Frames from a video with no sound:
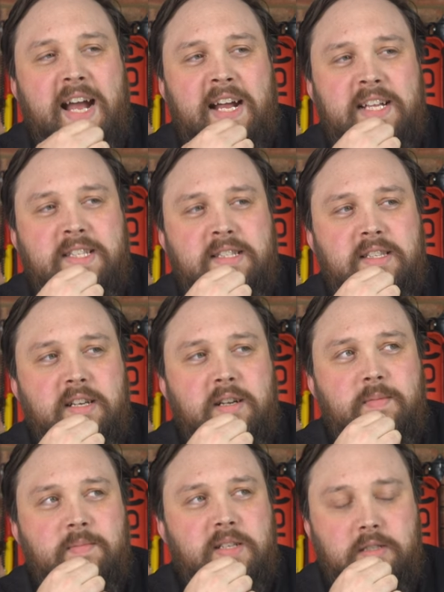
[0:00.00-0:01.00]
and
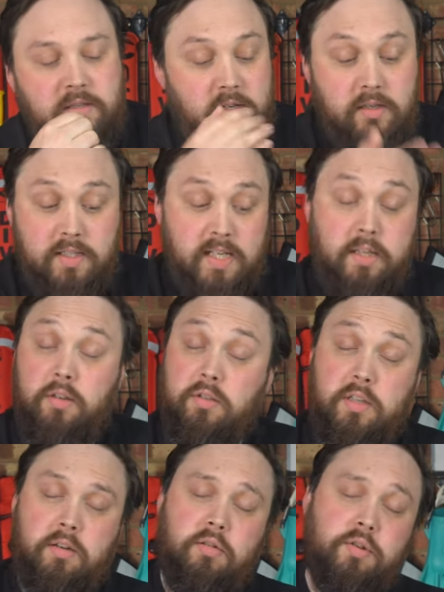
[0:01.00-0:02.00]
just continue
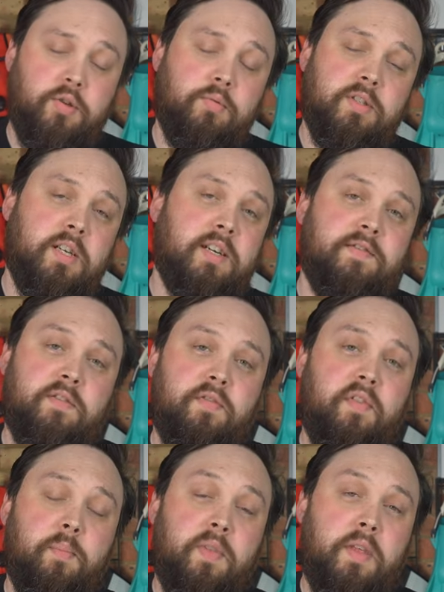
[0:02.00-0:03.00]
to log your dives
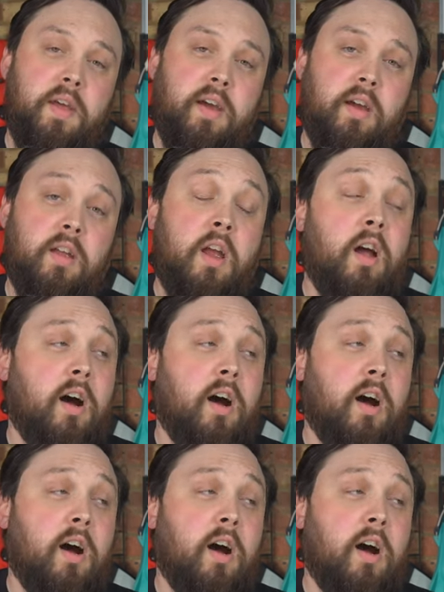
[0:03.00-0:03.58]
from there.